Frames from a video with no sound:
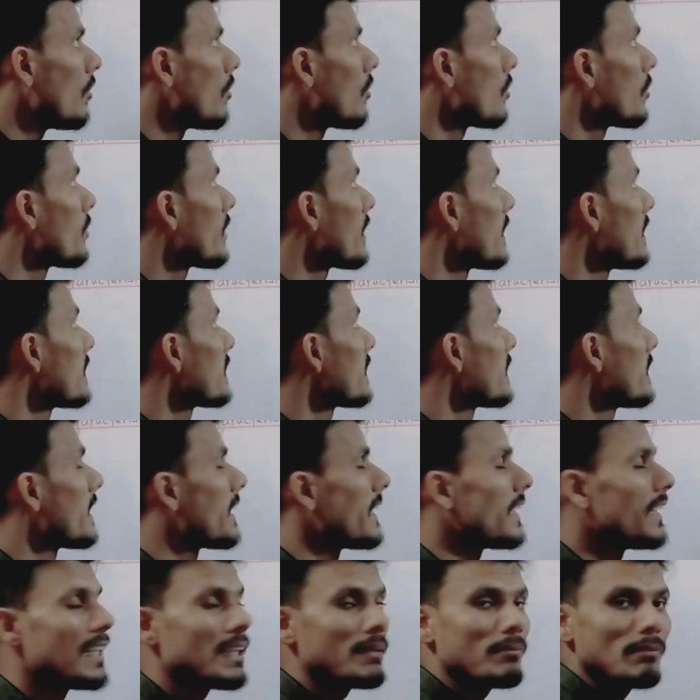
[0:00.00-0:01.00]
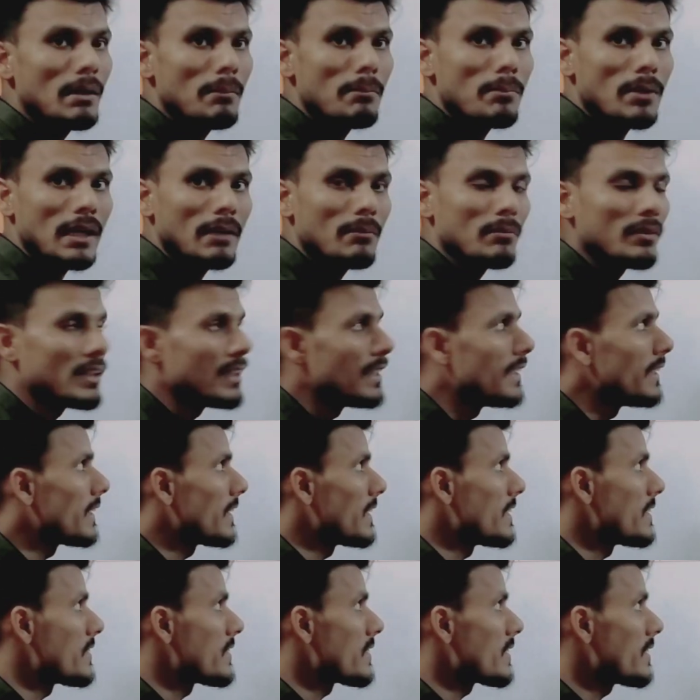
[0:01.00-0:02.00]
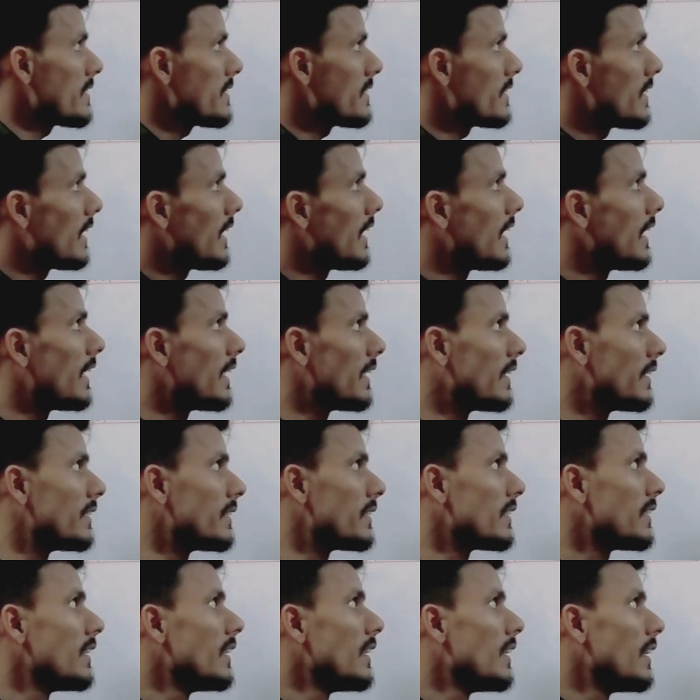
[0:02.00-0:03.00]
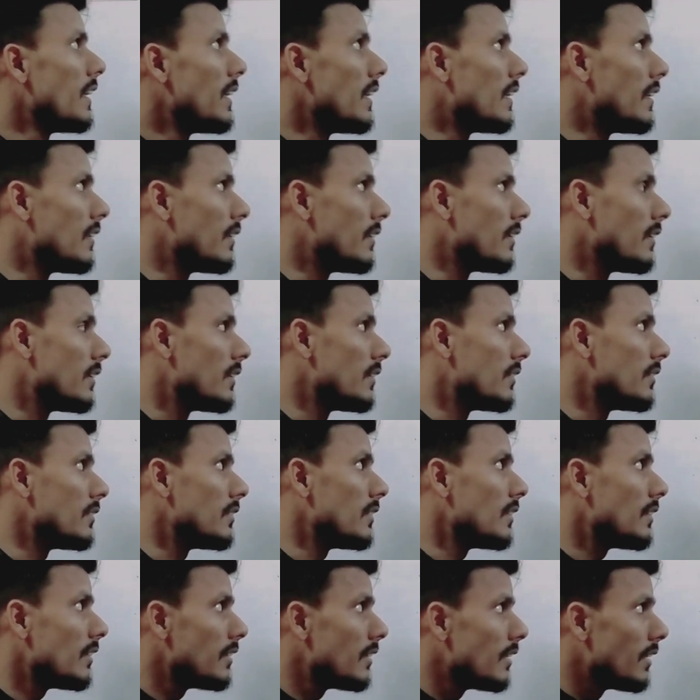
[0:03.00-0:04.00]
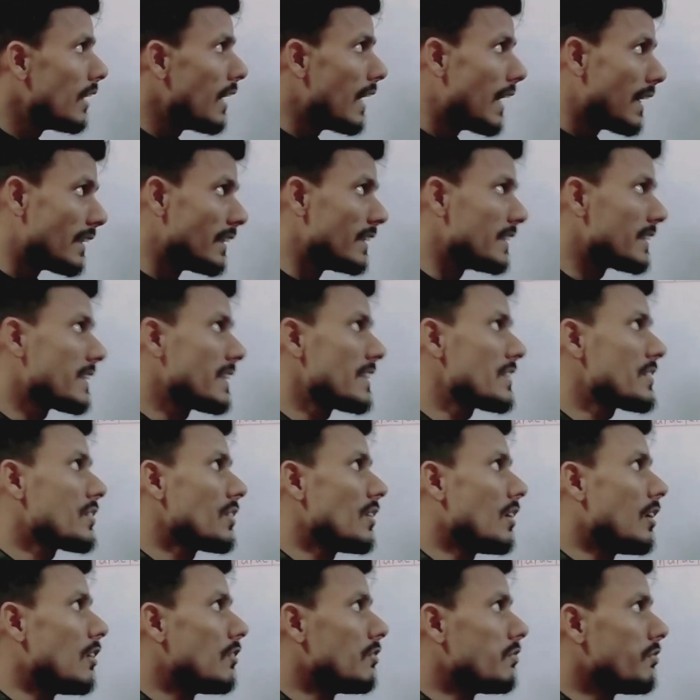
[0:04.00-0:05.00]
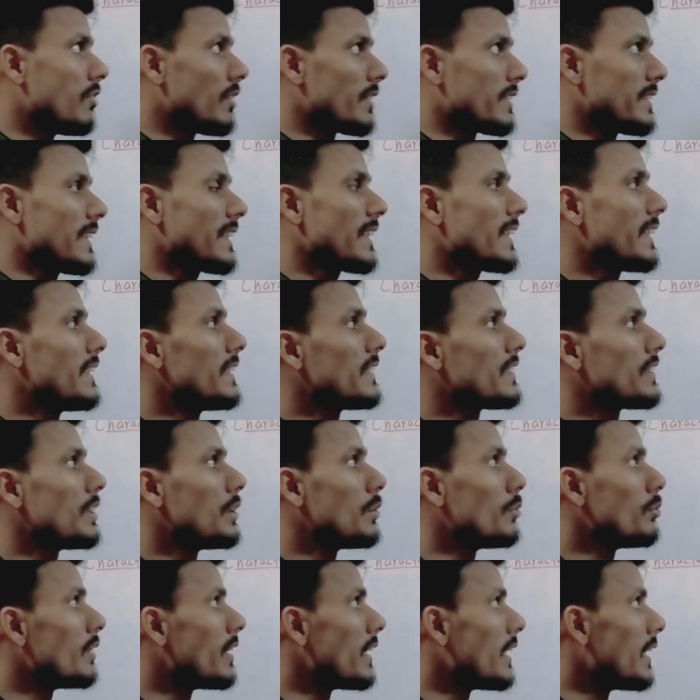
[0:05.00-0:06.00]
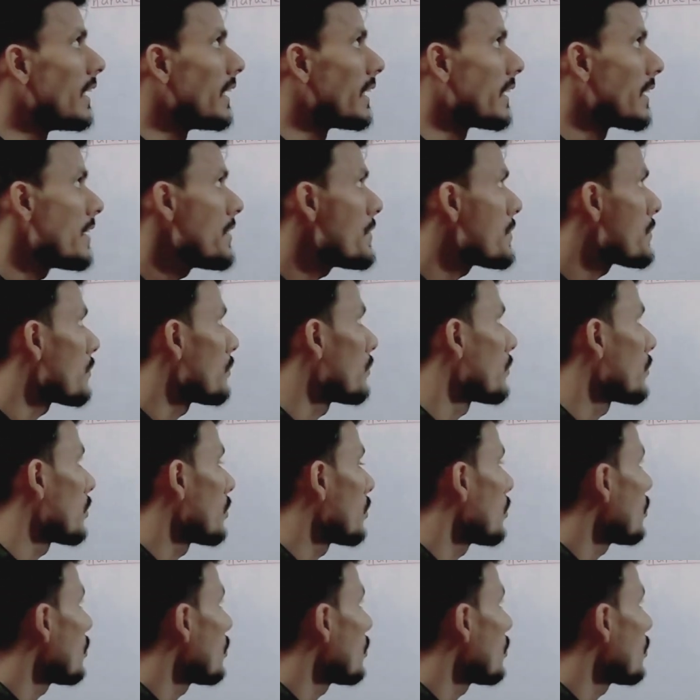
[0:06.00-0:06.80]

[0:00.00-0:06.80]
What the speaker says: or you can say the healing by primary intention, and in case of secondary wound healing also. So